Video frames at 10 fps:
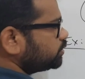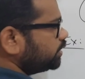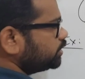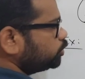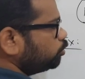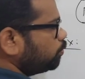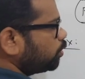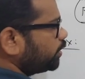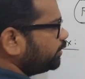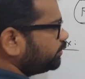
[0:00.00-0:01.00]
So here is the two
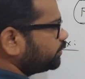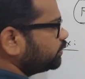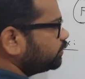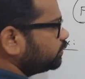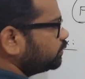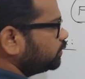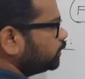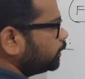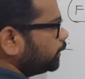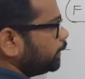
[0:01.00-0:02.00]
bodies,
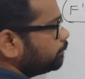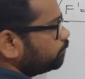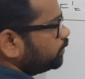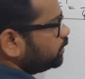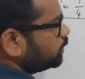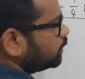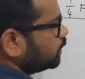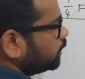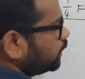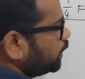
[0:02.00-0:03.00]
M1
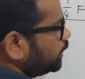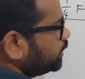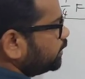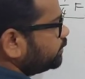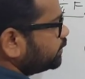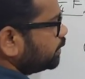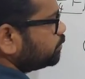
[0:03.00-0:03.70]
and here is